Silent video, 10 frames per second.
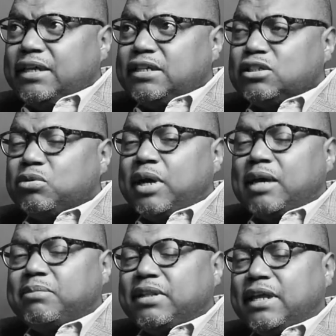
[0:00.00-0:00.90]
It just so
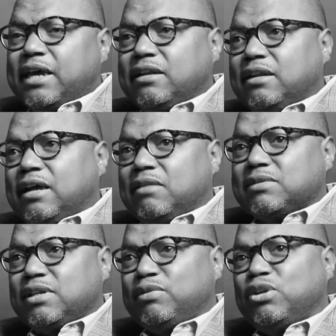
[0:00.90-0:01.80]
happened that I
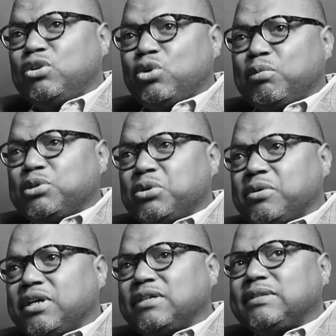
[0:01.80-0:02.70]
was living in a
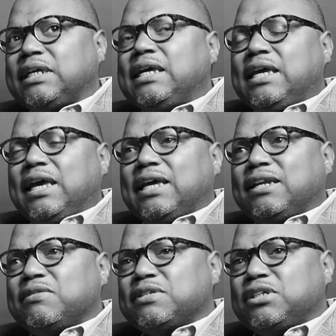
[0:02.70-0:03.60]
dormitory, and
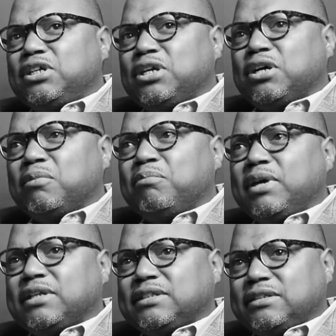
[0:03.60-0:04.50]
there was a young
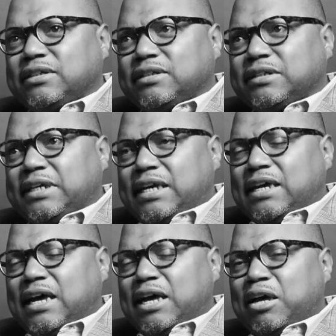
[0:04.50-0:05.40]
minister
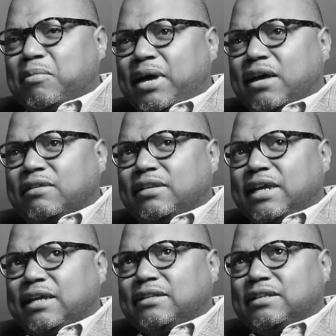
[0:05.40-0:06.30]
um, out
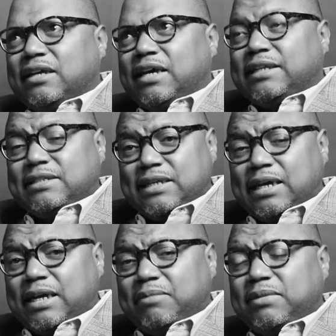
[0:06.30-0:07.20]
at uh, at the
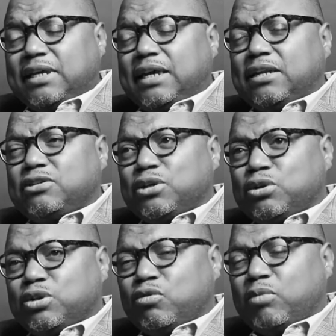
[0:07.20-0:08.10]
time. He had a
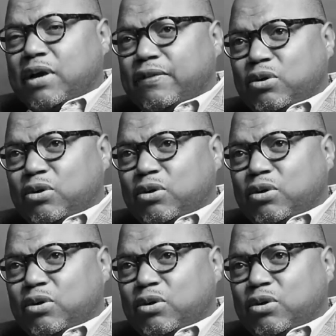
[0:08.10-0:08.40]
church around the